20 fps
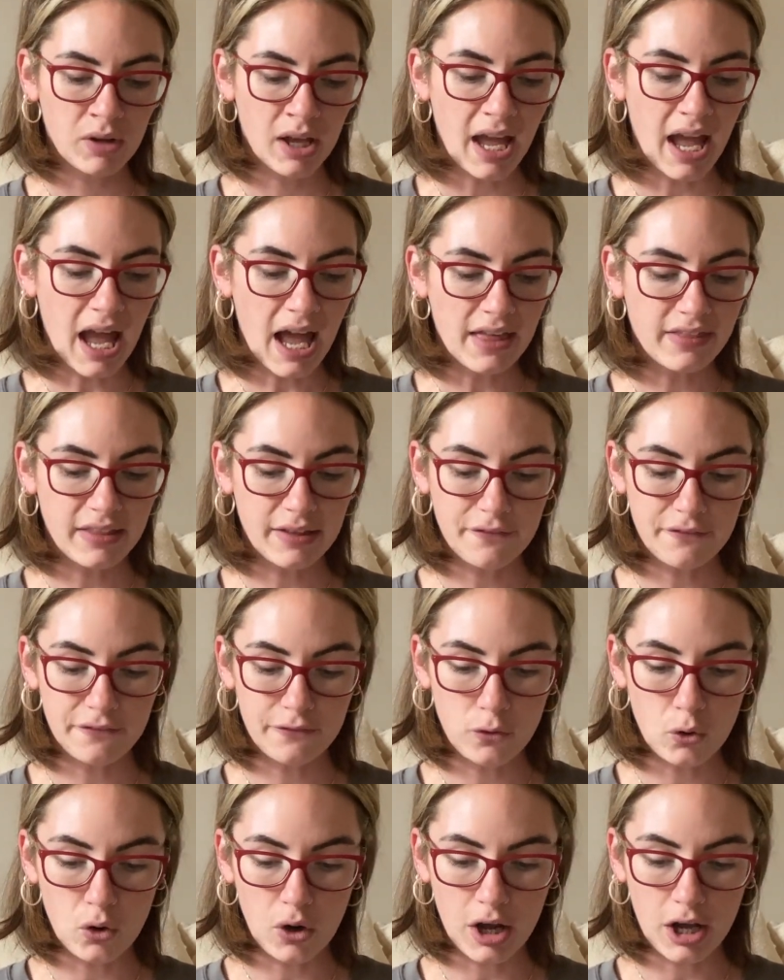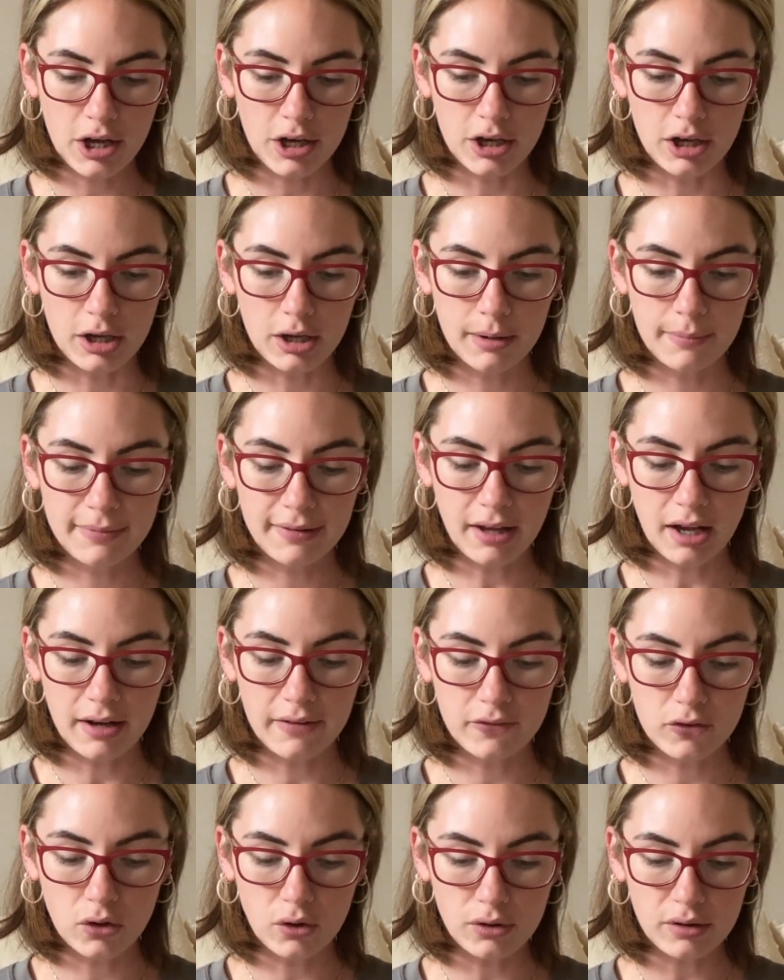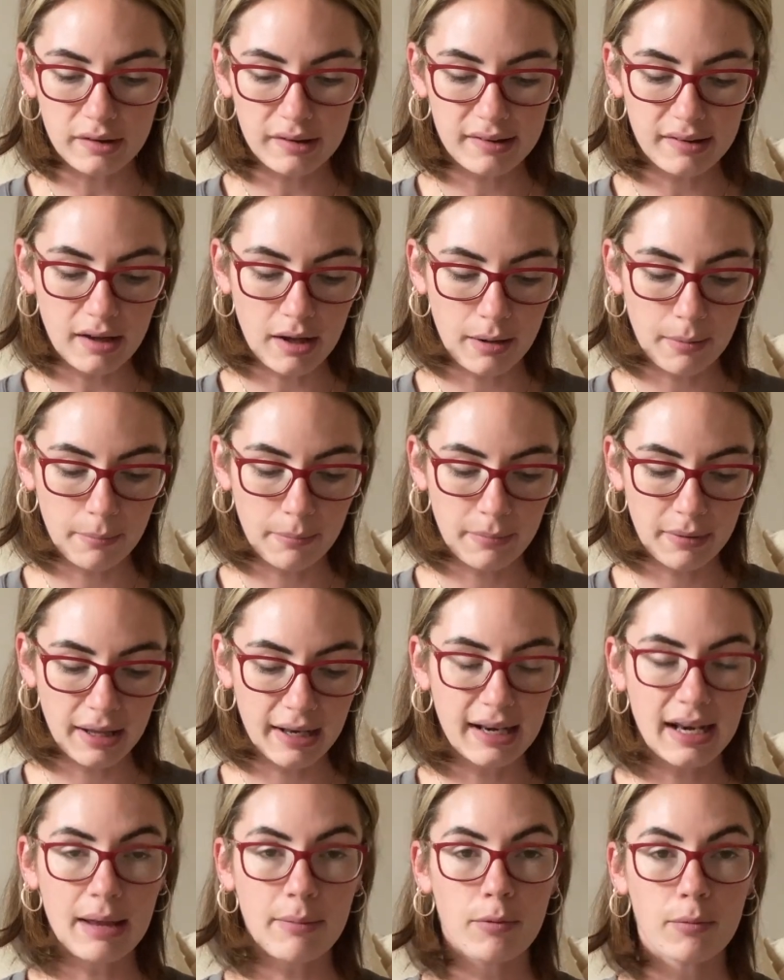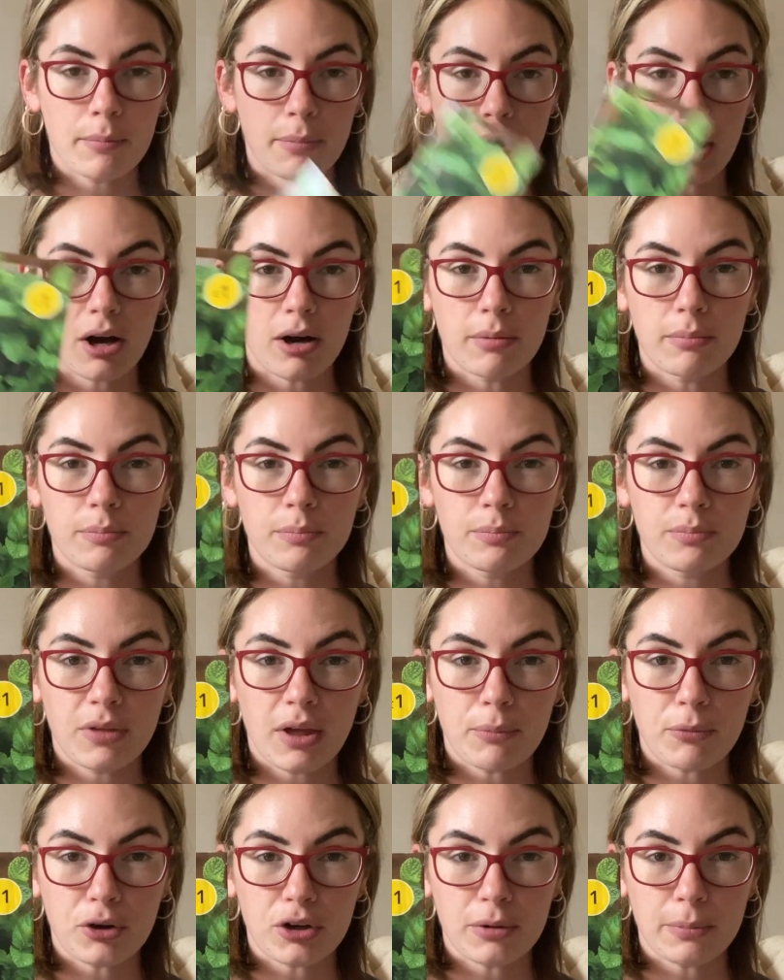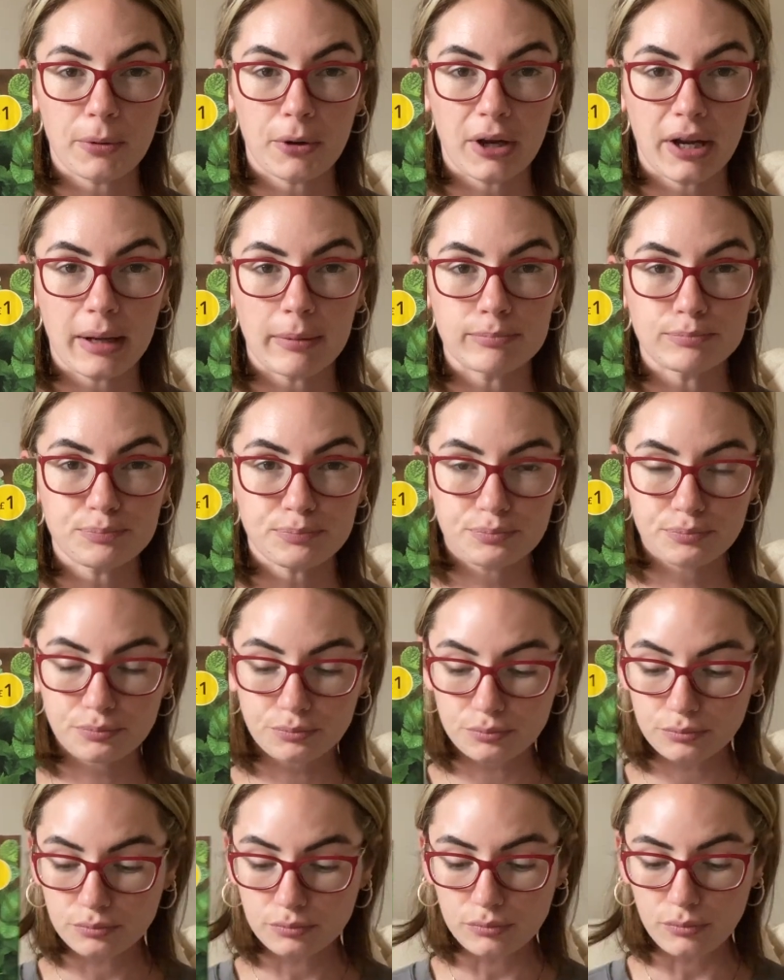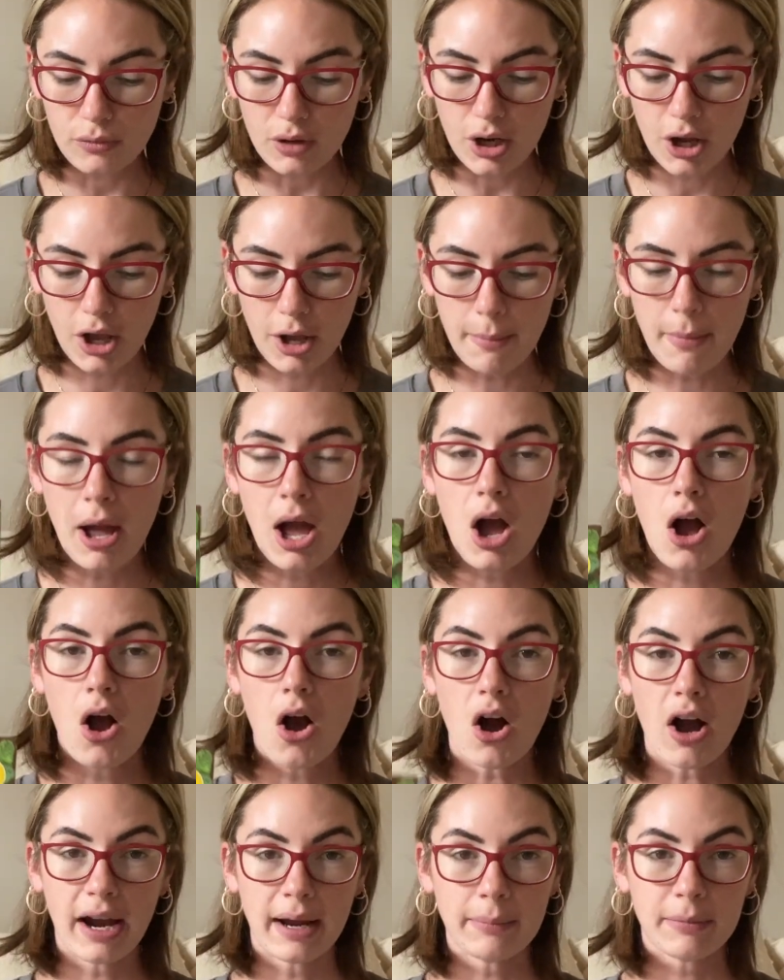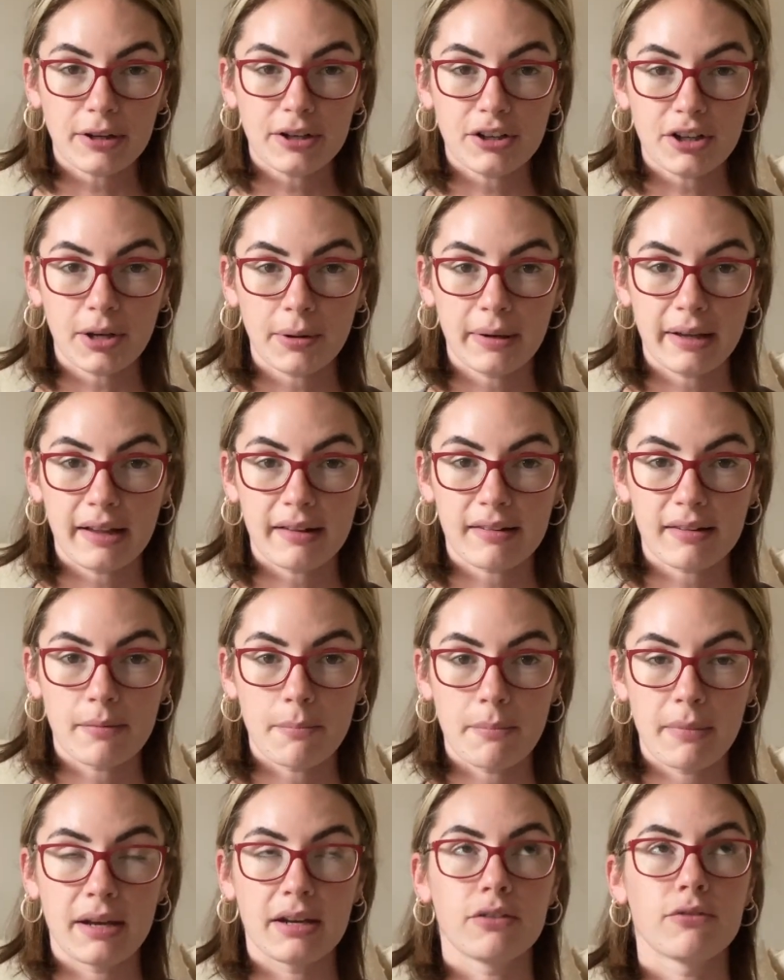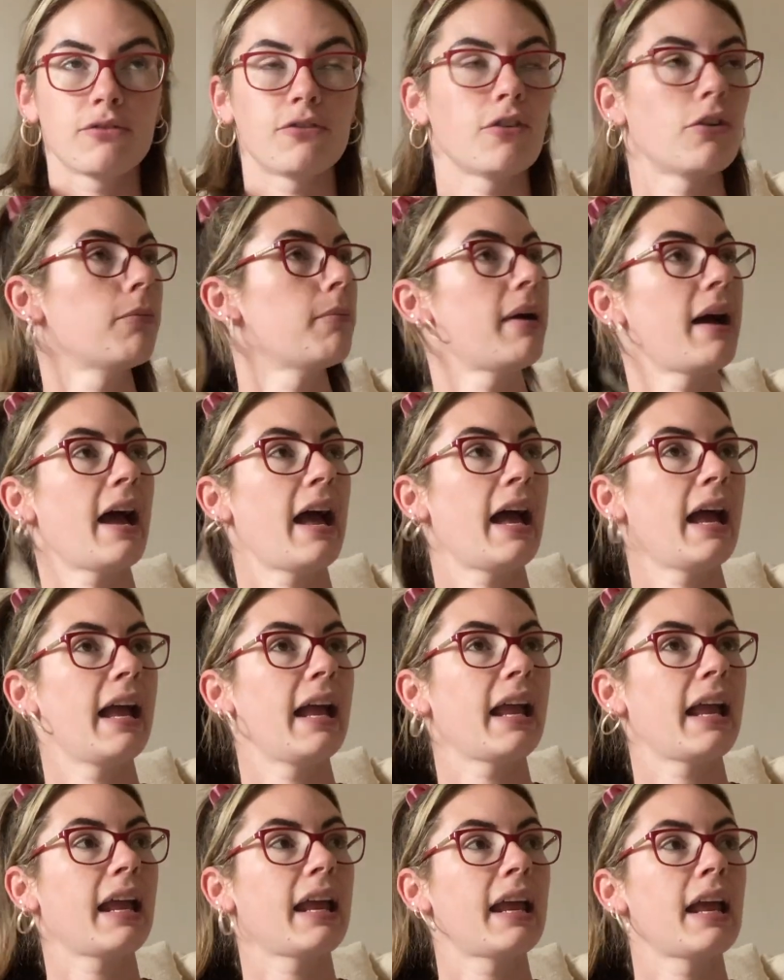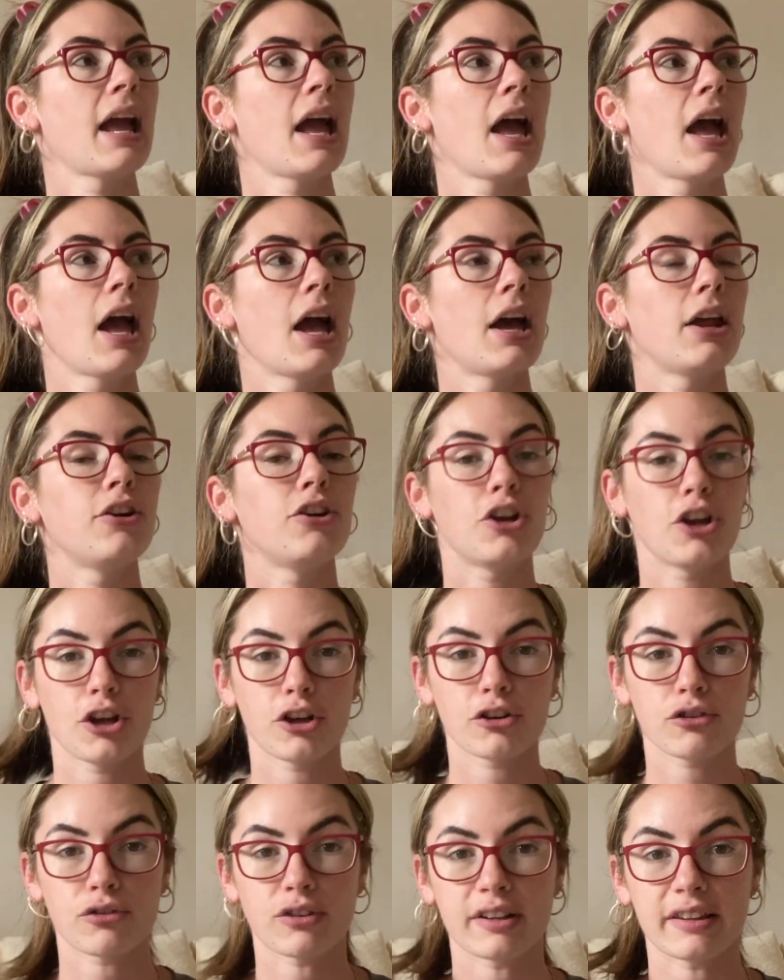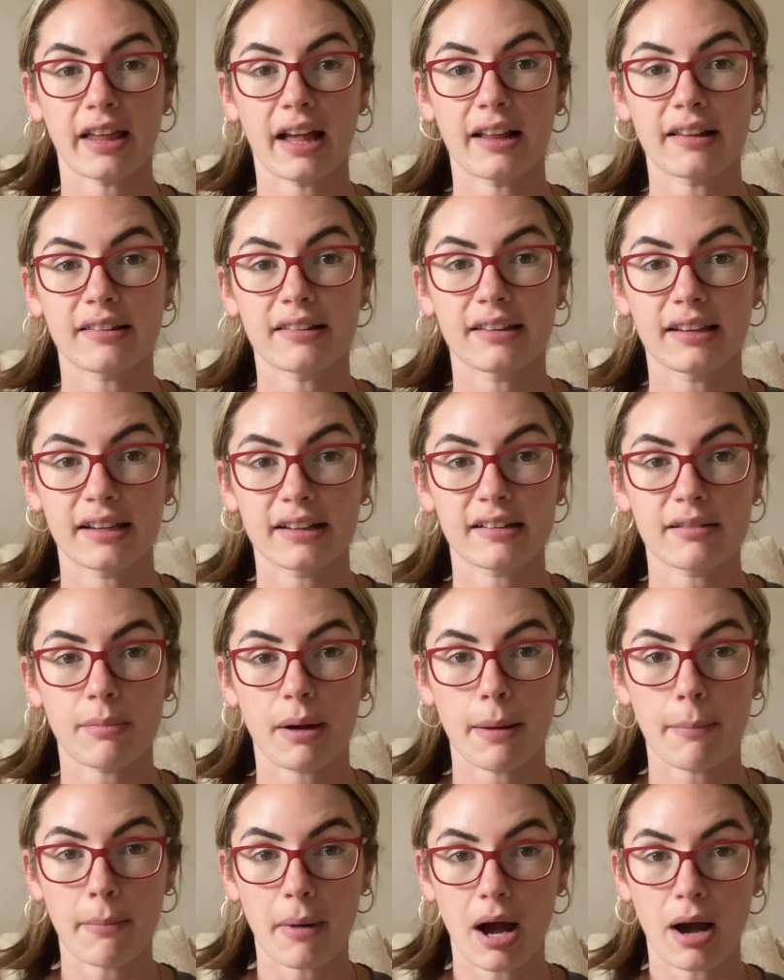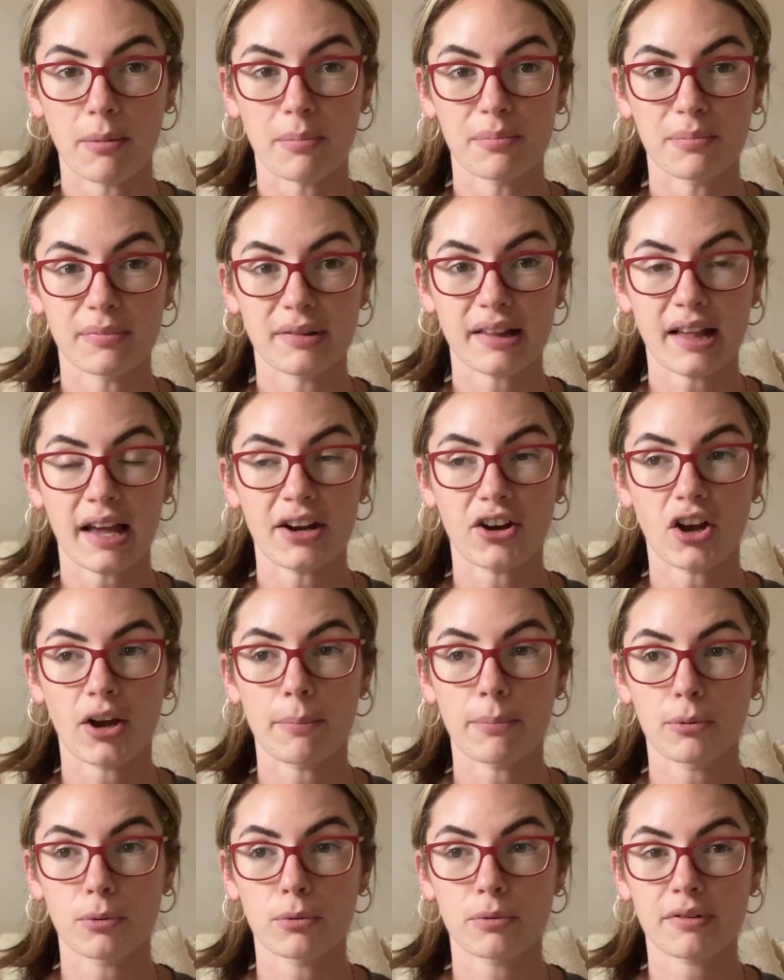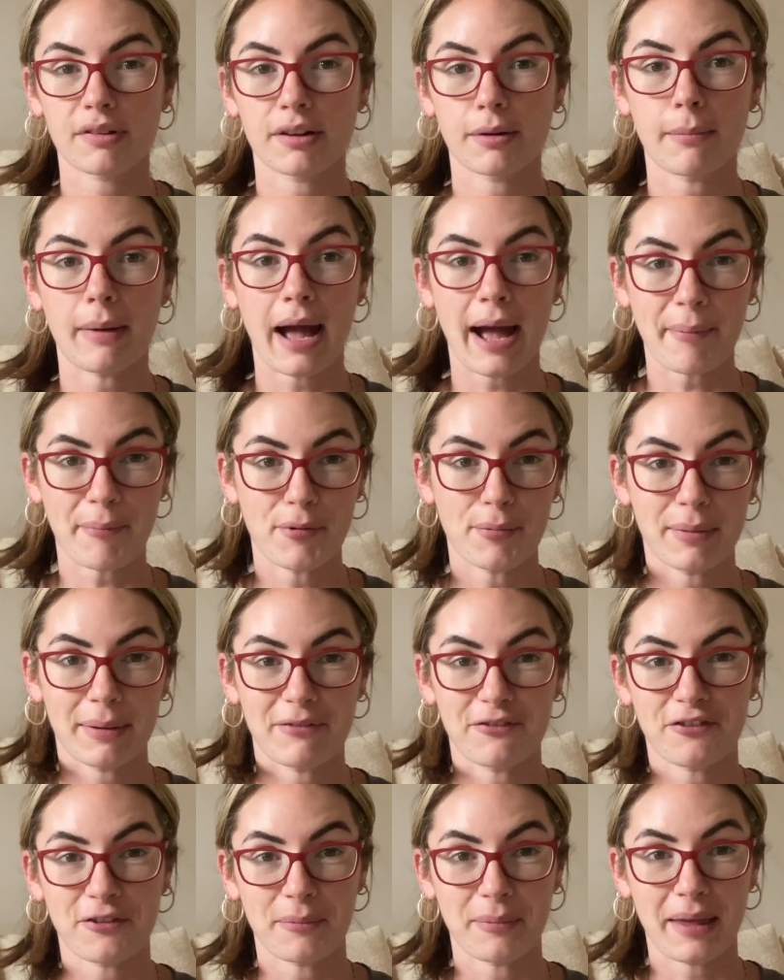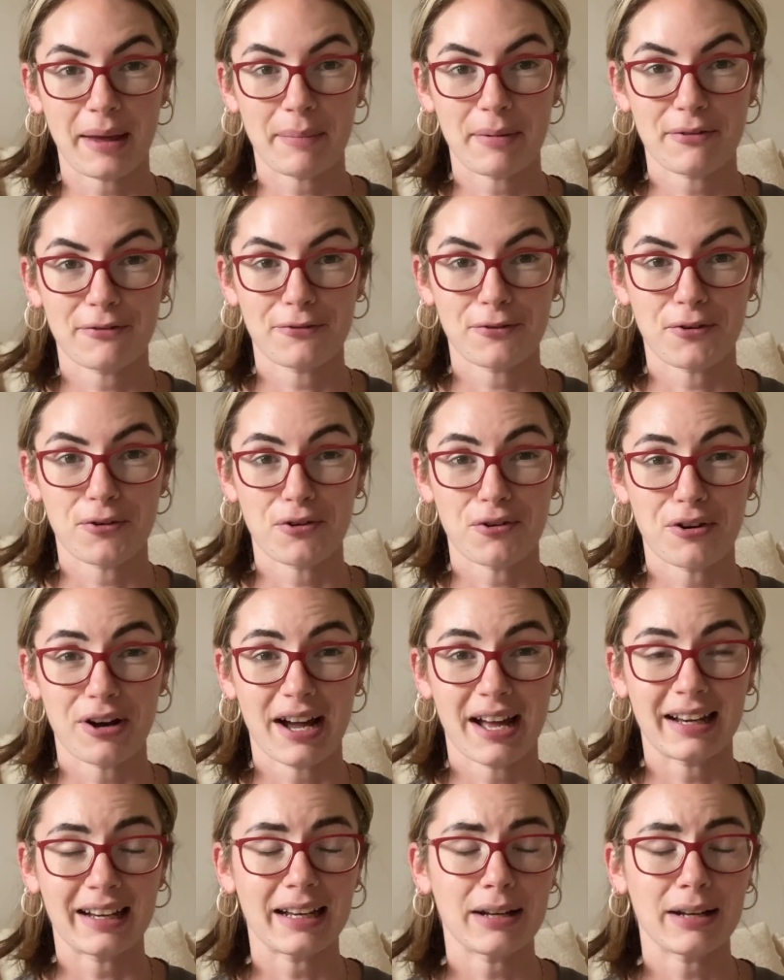And then for herbs, I've got some lemon balm that I'm going to put in. I am going to go and get some mint from a nursery that's near to my mum's, and I bought some apple mint from there before, and